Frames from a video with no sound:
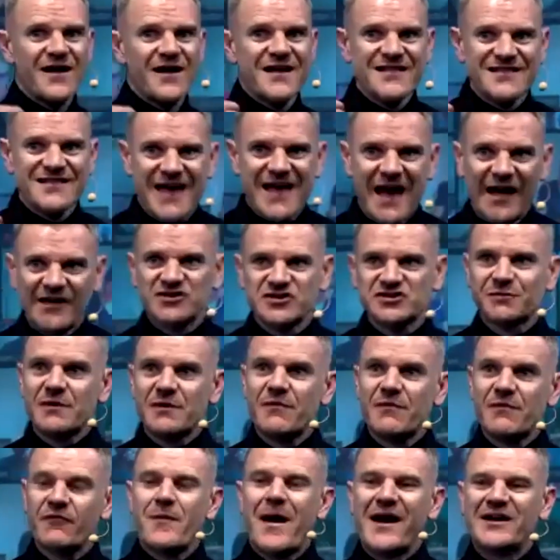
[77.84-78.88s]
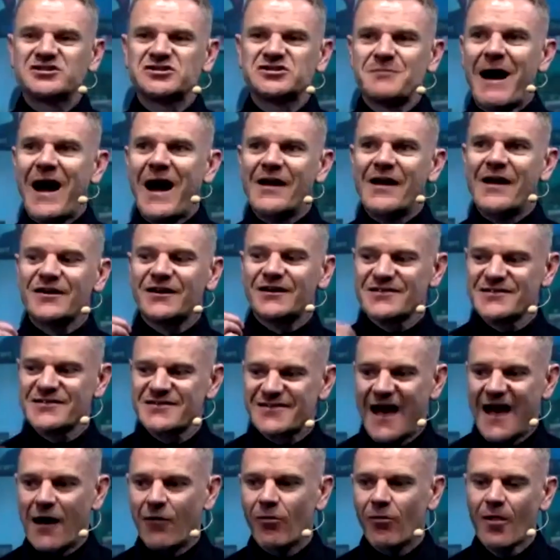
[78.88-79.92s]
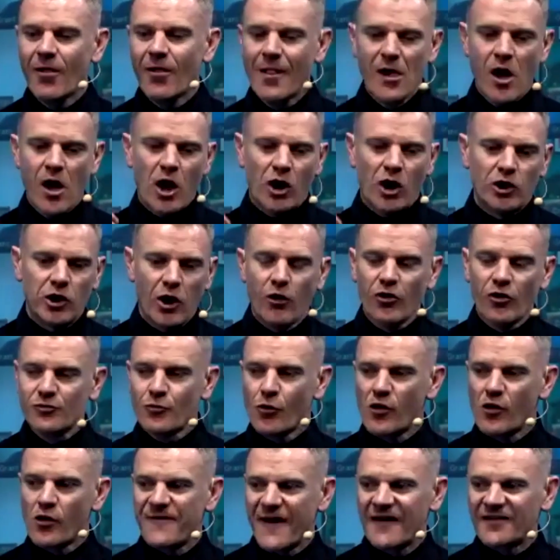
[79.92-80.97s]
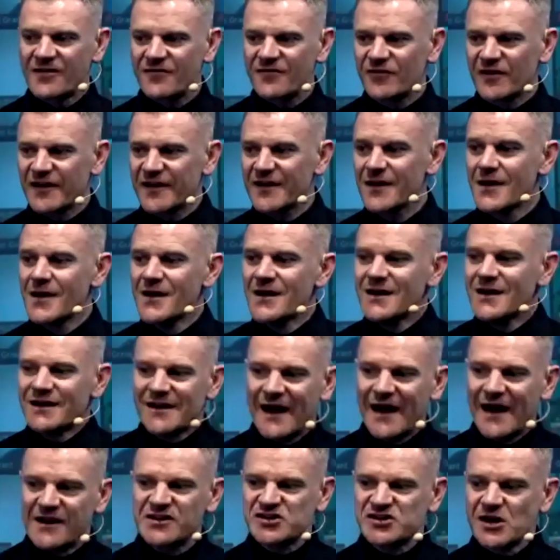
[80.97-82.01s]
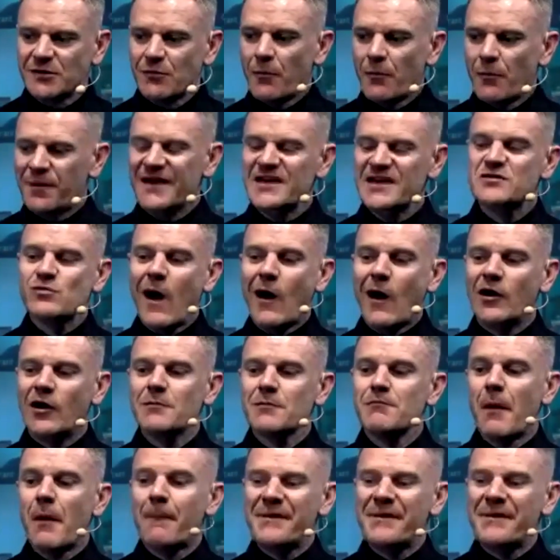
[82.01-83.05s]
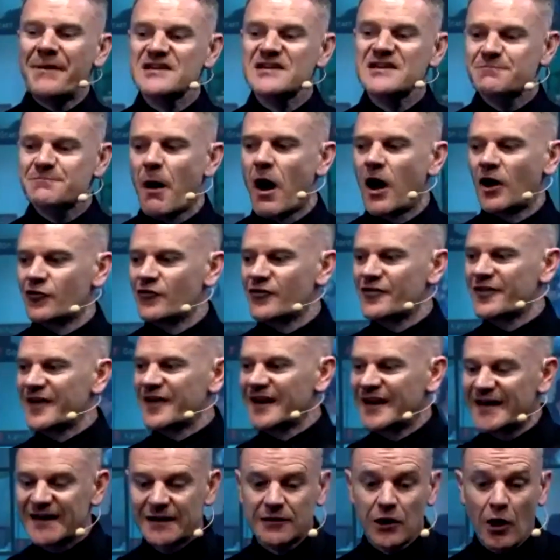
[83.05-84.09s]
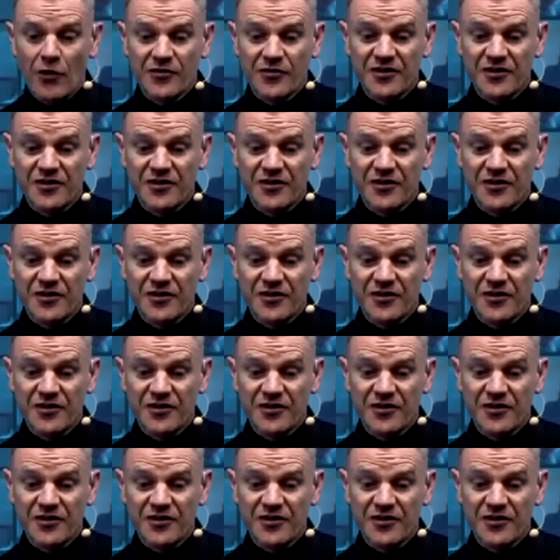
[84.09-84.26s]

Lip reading: tangible information about how you can sell and close more effectively. Ladies and gentlemen, please welcome my business partner in the Elite Closing